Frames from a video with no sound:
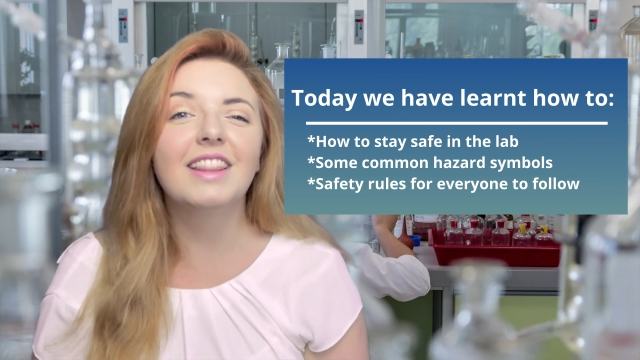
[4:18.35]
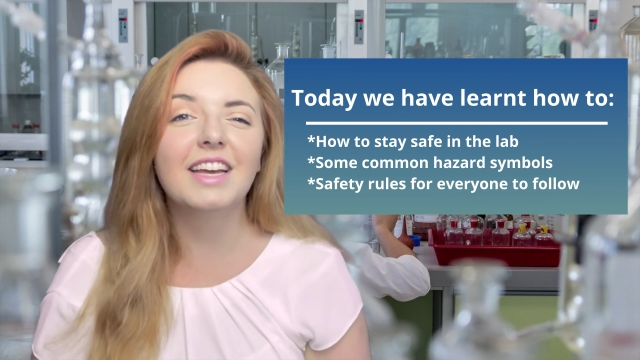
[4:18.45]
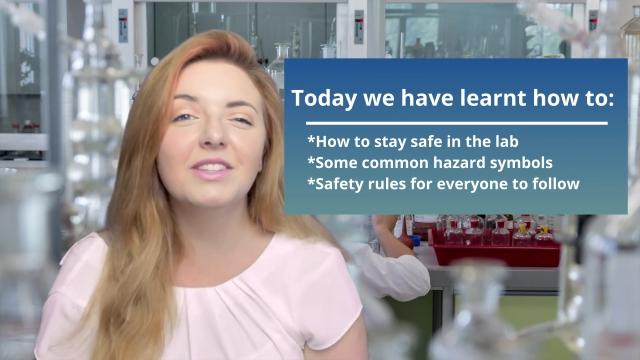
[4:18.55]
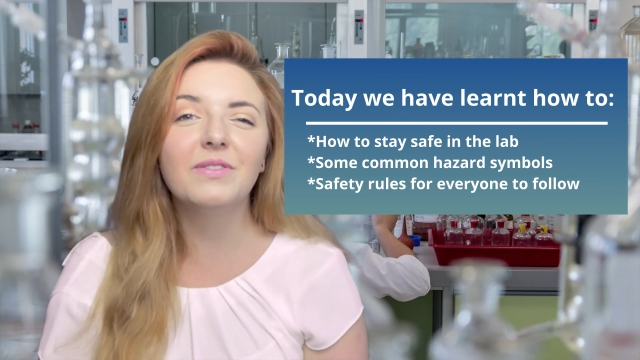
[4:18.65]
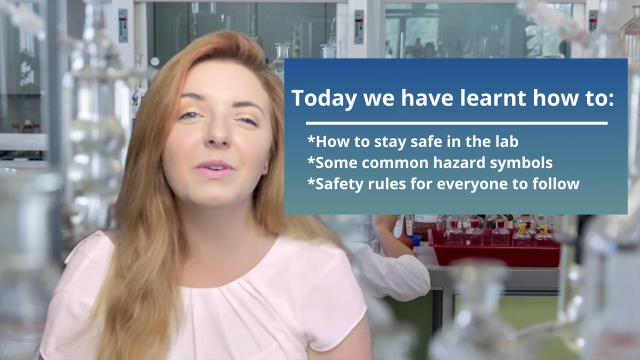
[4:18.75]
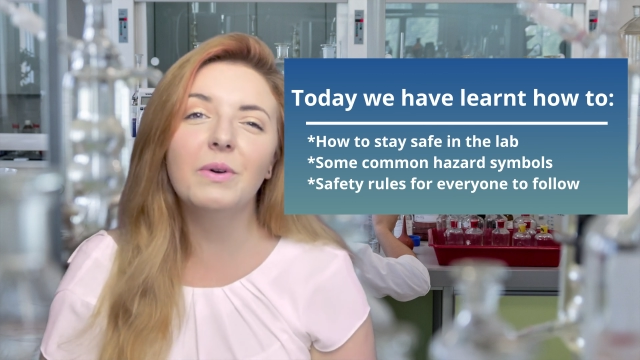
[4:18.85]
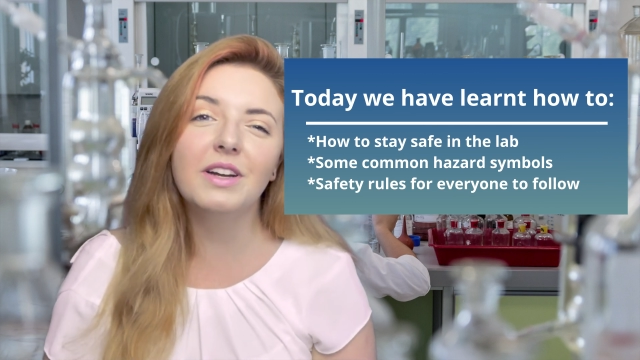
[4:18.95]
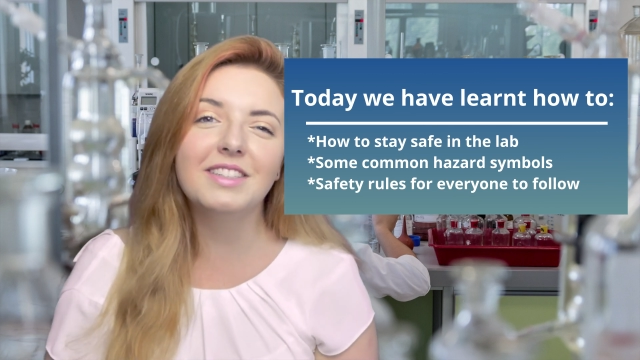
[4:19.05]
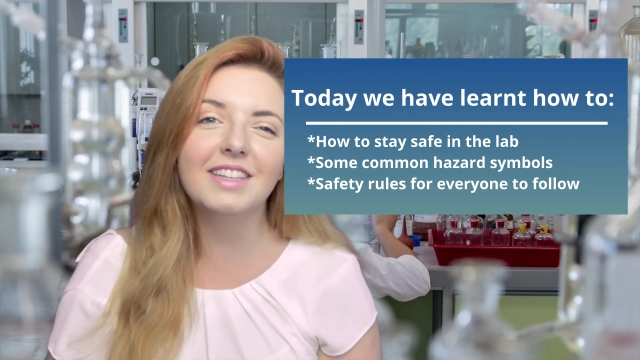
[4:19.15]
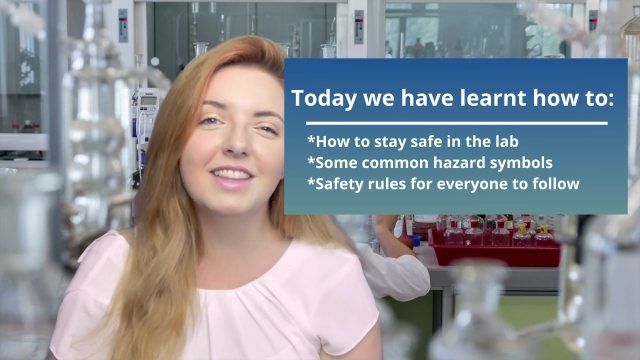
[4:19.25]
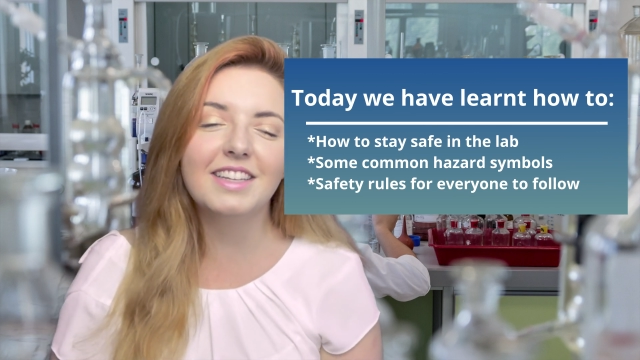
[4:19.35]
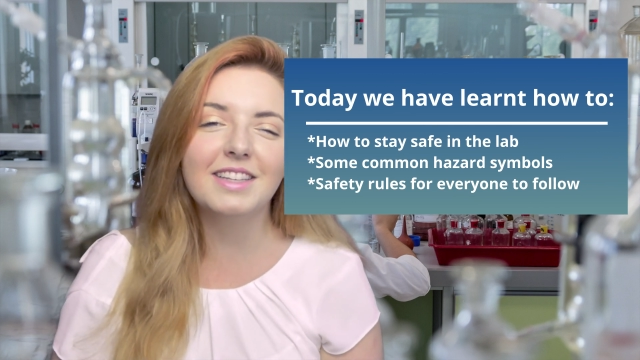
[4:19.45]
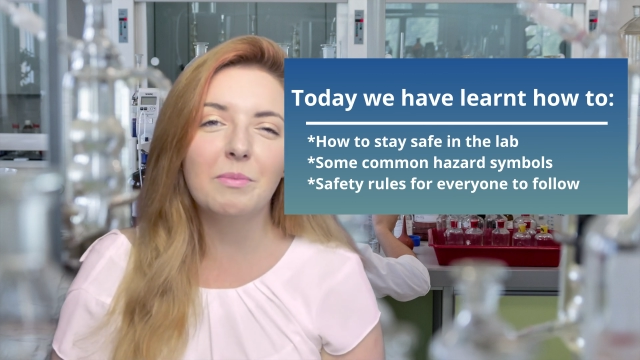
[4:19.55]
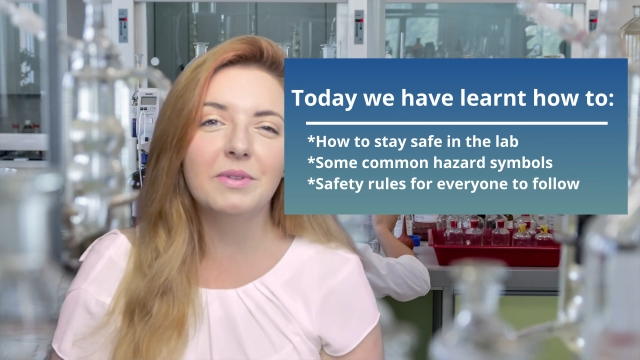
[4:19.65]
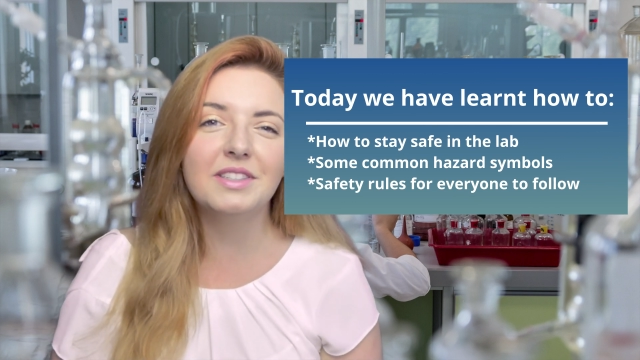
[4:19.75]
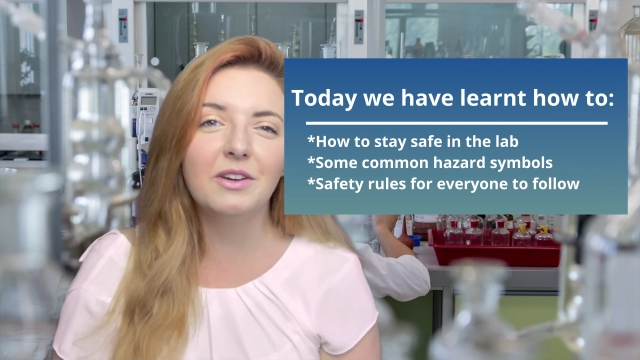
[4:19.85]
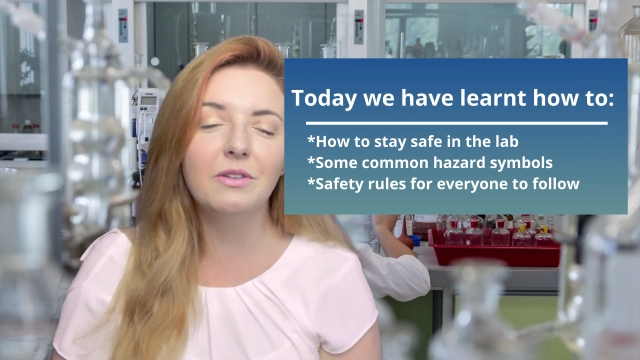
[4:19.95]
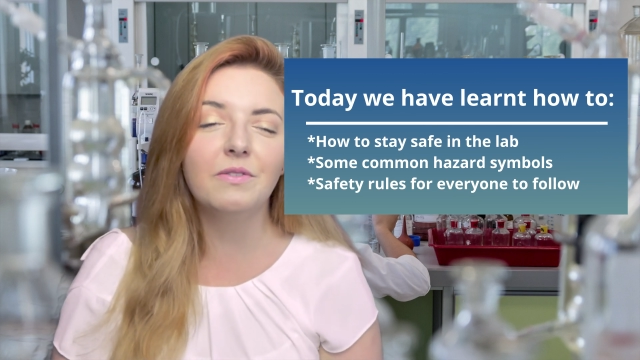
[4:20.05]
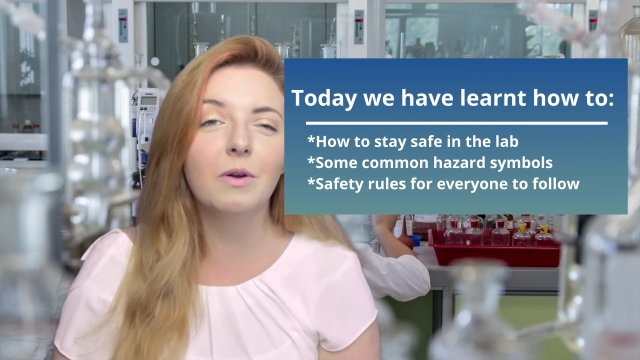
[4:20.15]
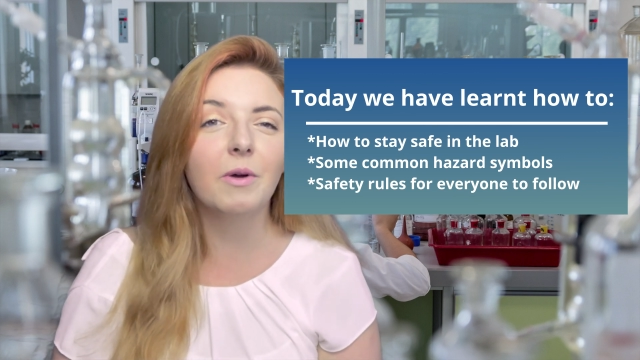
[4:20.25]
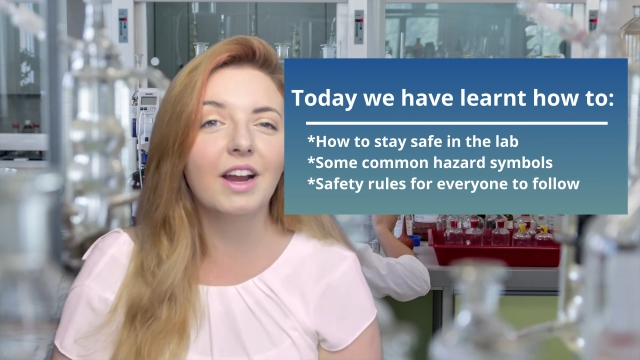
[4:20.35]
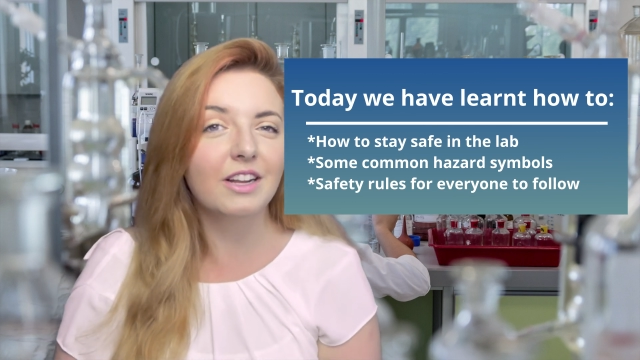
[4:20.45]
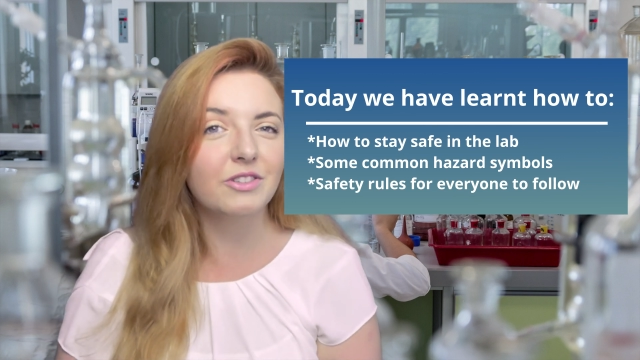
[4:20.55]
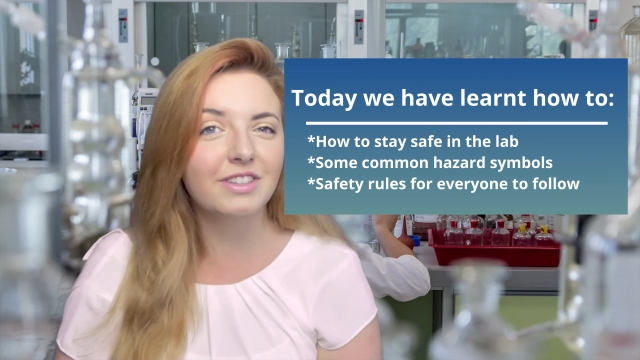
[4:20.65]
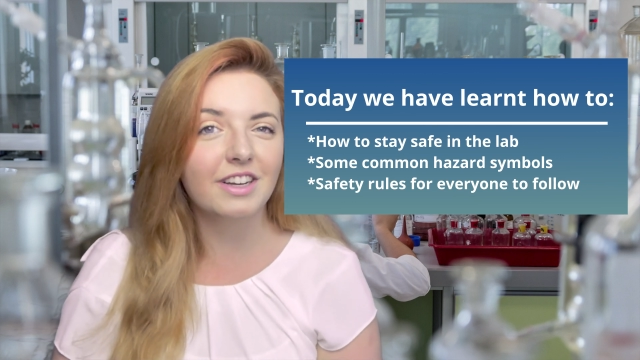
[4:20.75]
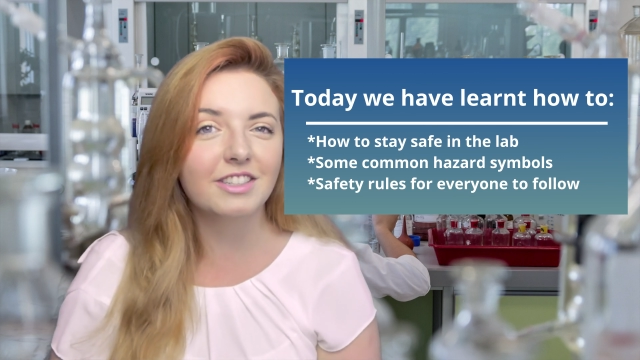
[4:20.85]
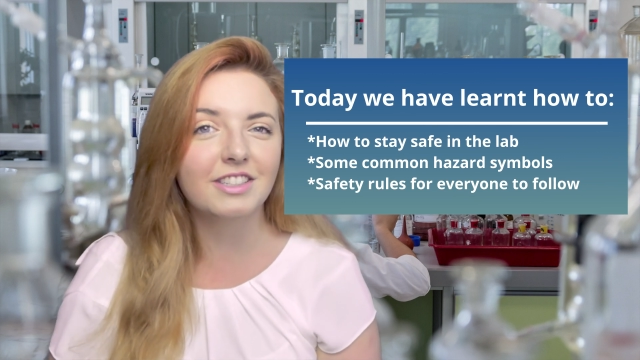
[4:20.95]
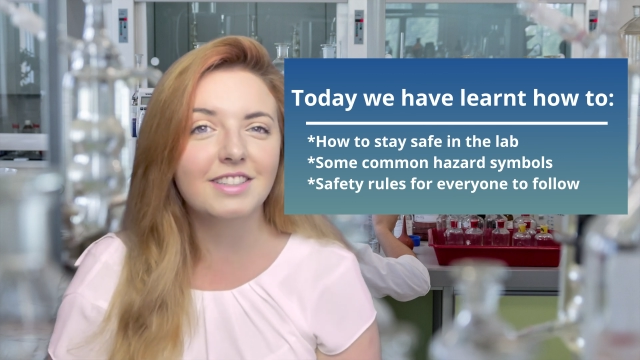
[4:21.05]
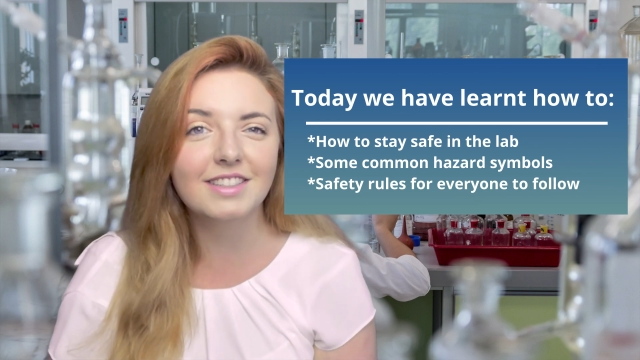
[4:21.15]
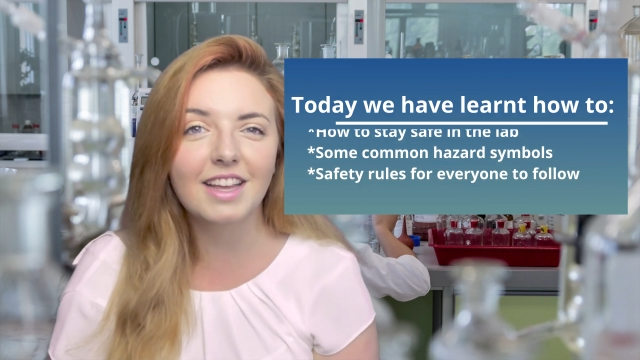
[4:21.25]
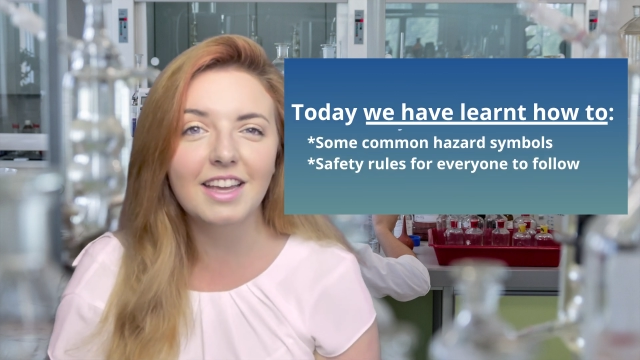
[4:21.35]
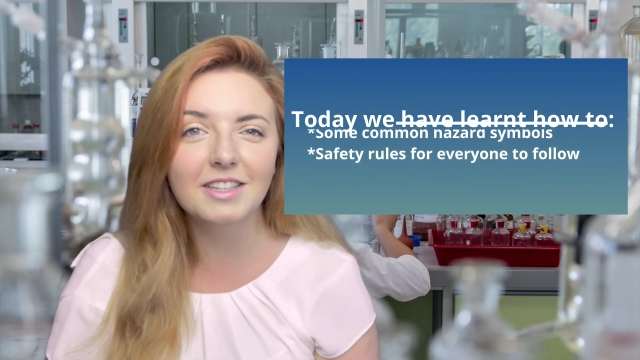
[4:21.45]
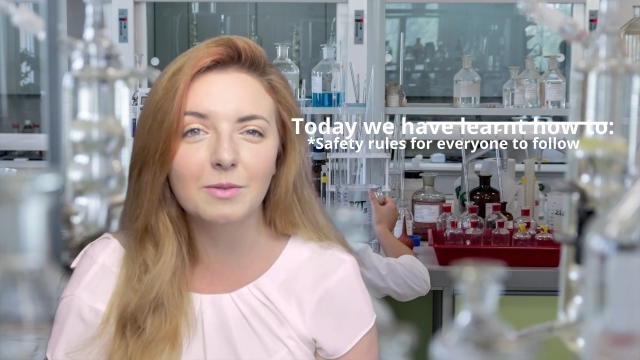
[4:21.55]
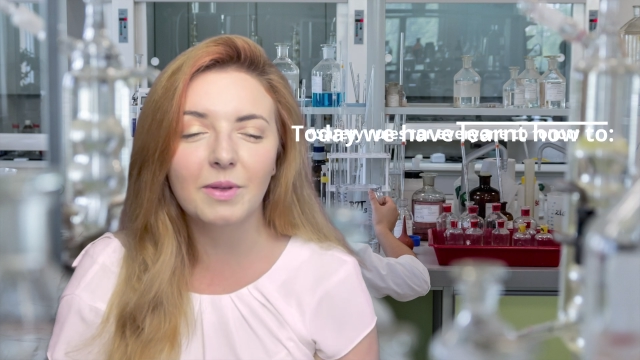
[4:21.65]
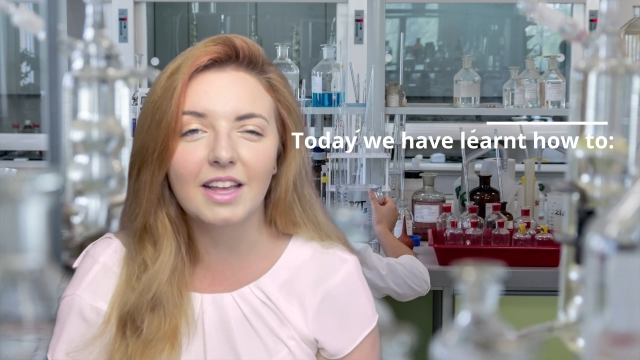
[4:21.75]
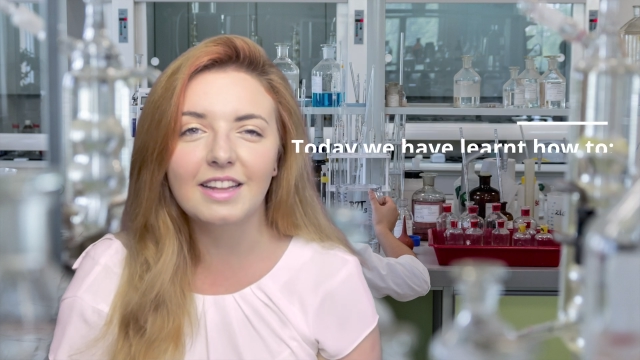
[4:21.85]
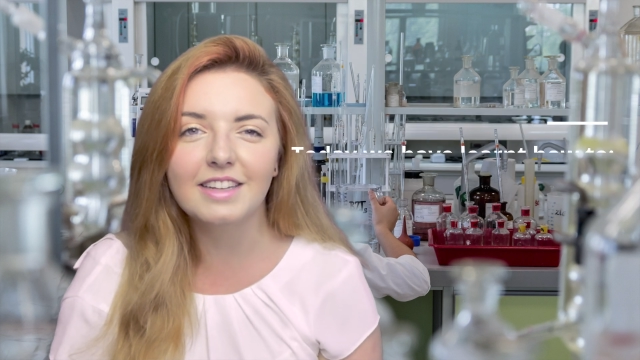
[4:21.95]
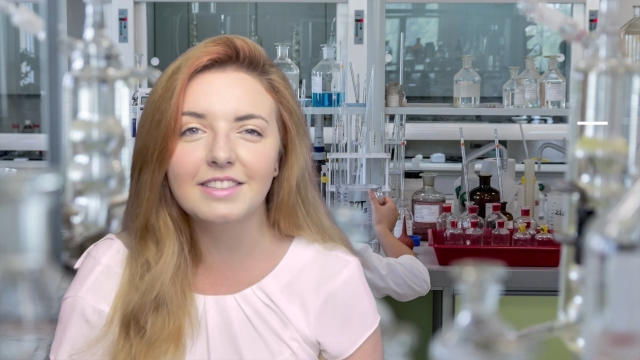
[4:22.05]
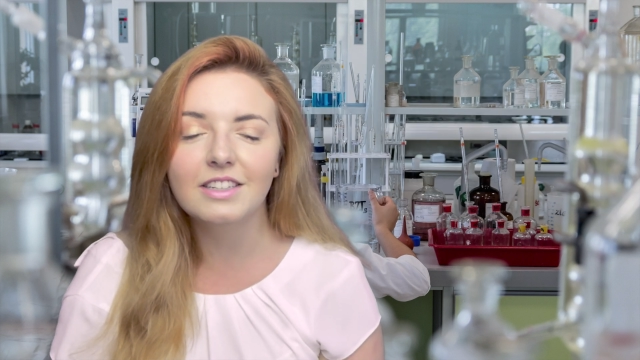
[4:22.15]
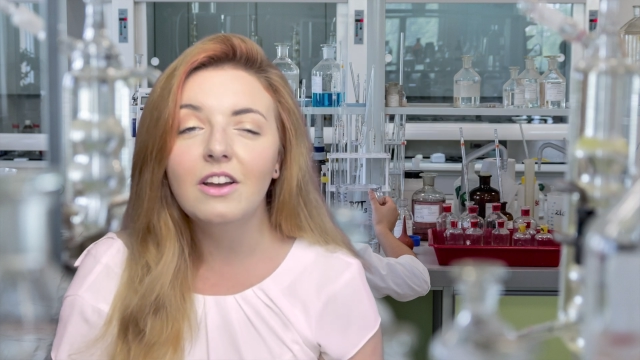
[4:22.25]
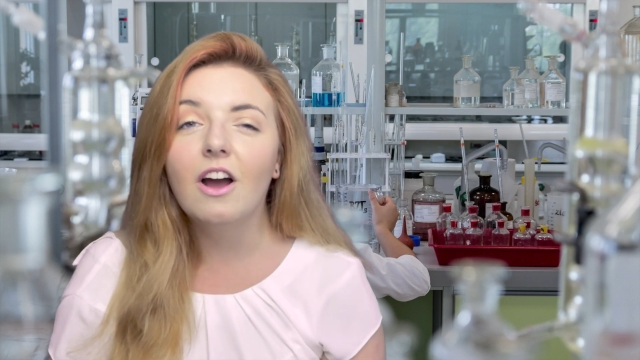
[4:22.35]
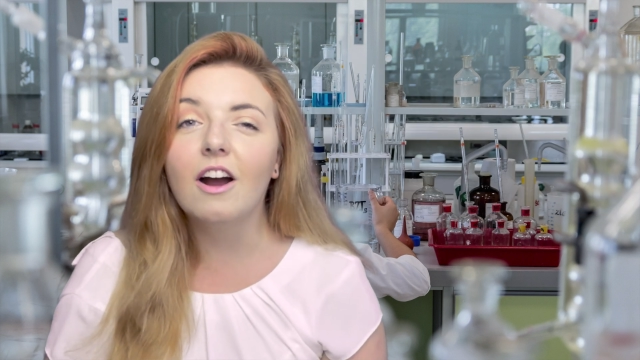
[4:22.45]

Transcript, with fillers: Thanks for watching this episode from our Introduction to Science playlist.